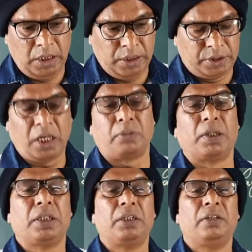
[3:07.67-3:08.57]

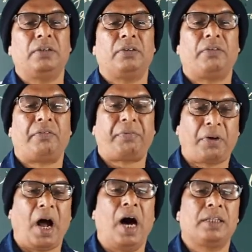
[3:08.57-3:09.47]
Germany,
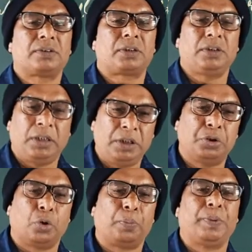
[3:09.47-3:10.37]
France, in
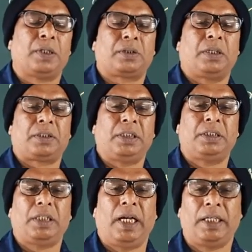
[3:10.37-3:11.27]
European
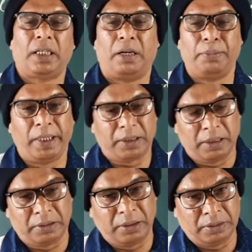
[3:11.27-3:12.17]
countries and
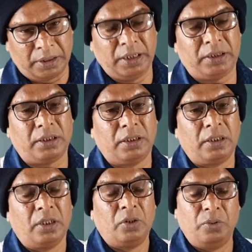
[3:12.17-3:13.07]
American countries,
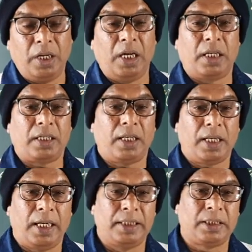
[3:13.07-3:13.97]
where
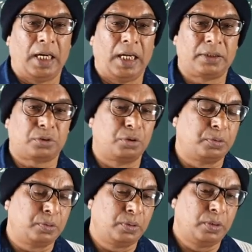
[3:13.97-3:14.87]
has
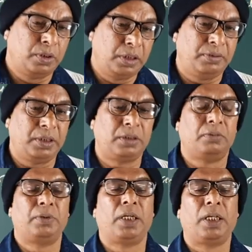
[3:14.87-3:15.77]
also living
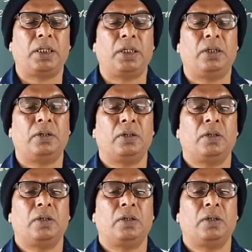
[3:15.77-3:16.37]
very